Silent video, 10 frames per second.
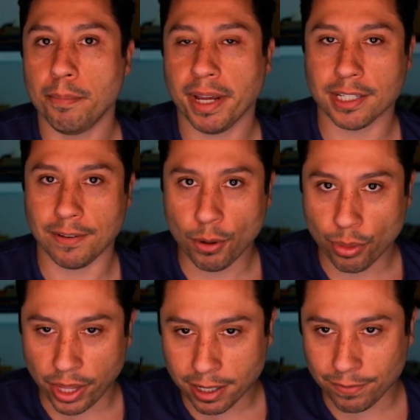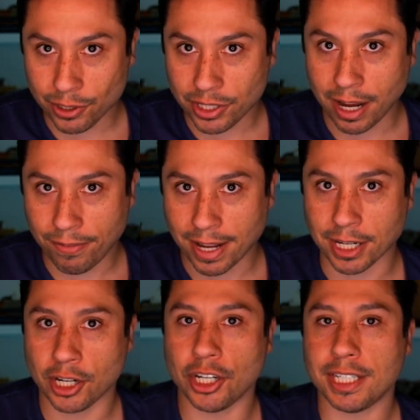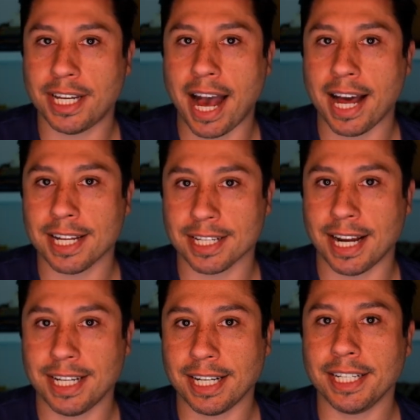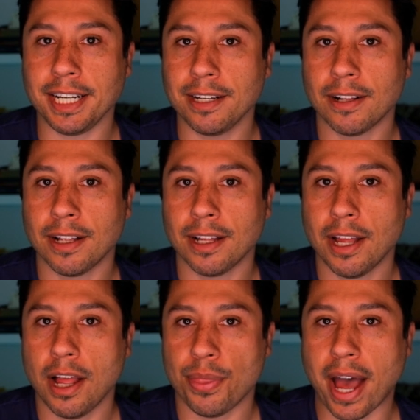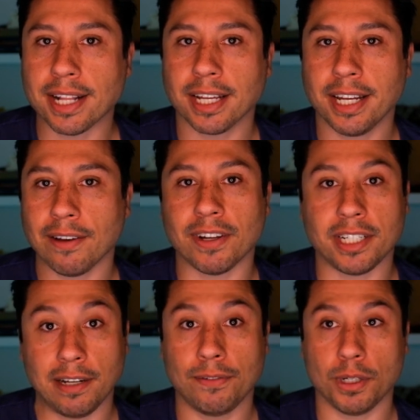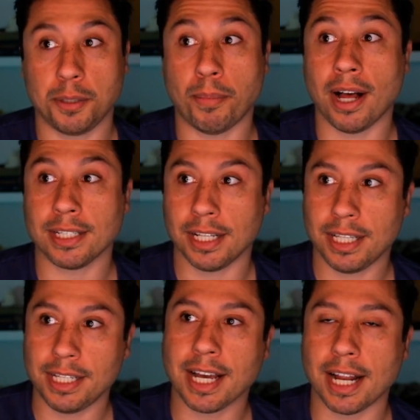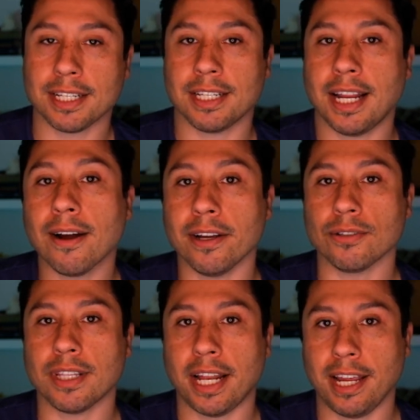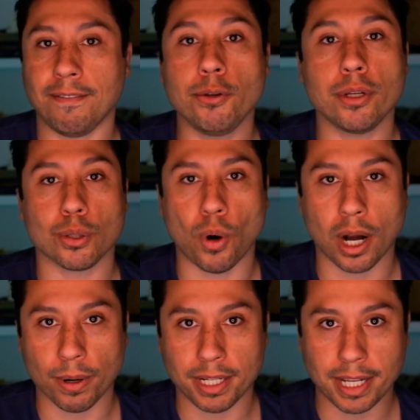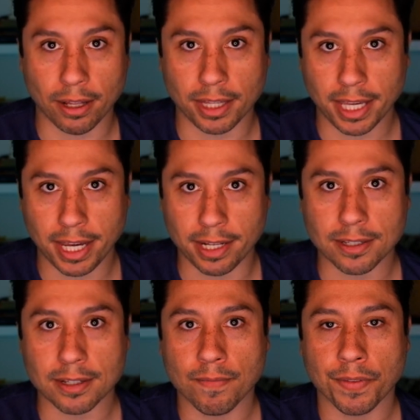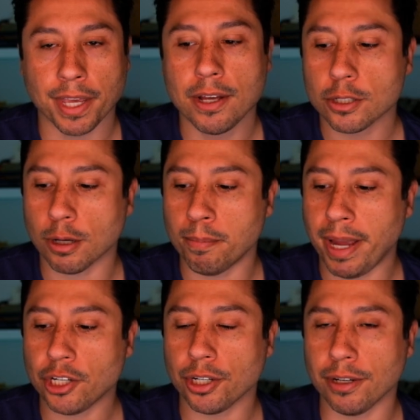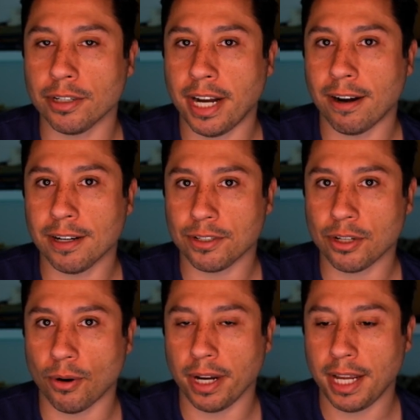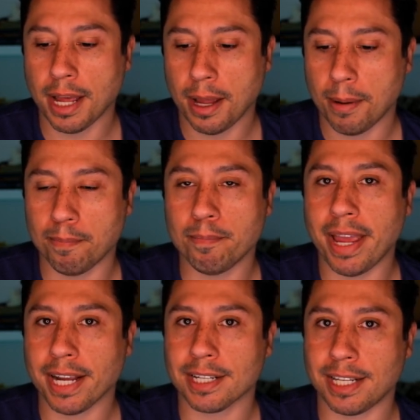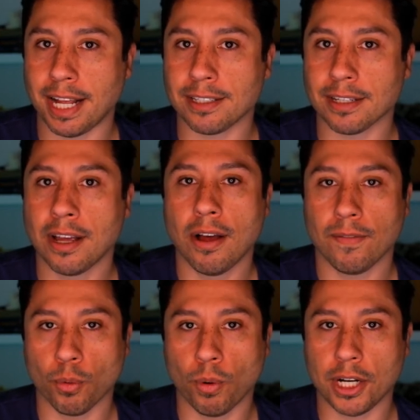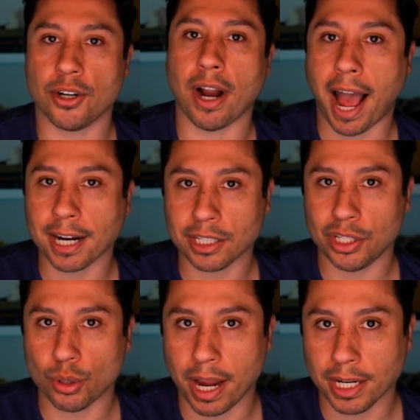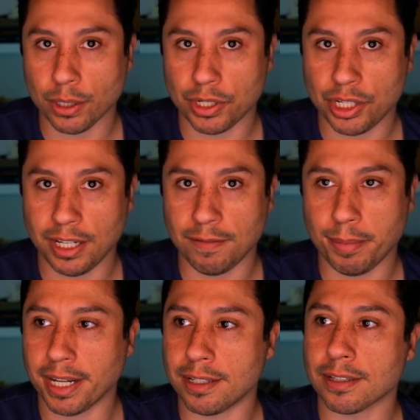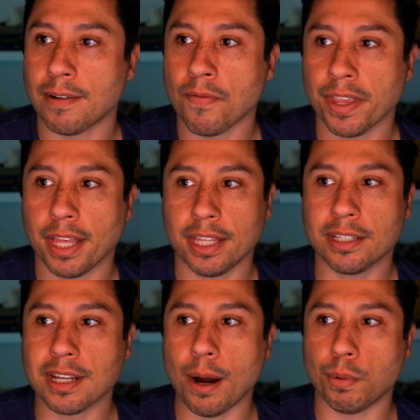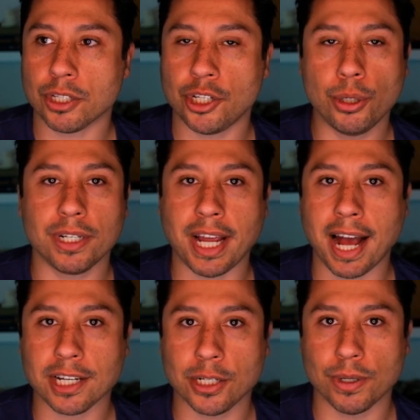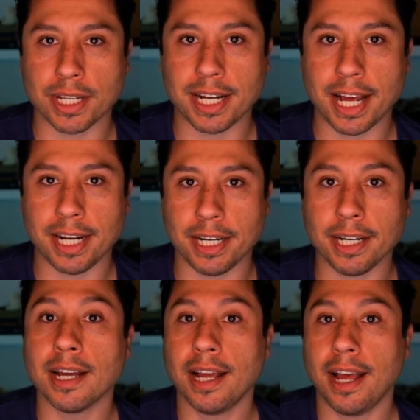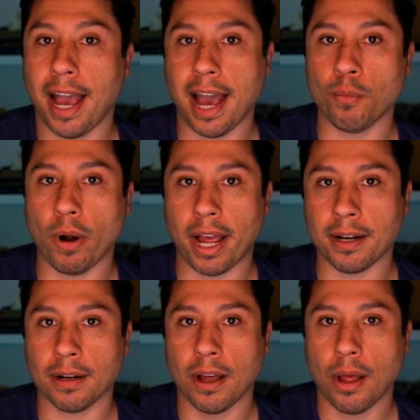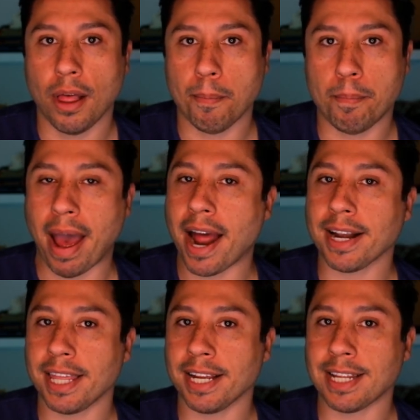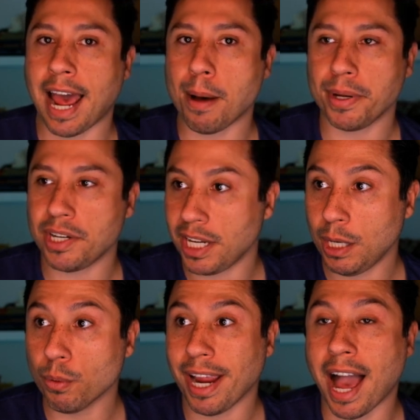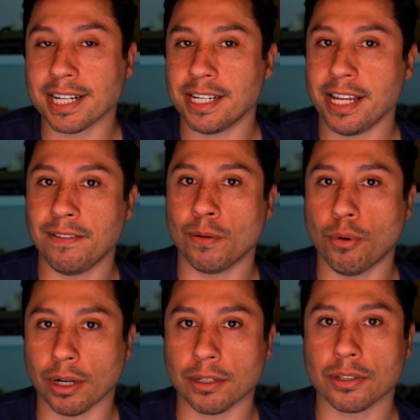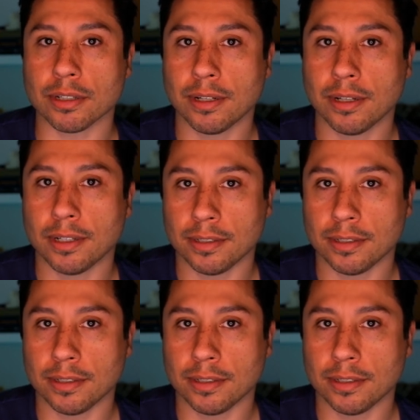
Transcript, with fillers: Because if you think of yourself as a good dad as an identity, that's going to give a different response to these kind of scenarios than if you just want to raise healthy kids. So make sure your narrative story makes sense for what you're actually trying to achieve because this guy was too attached to his identity and when bad things happened, he reacted even worse.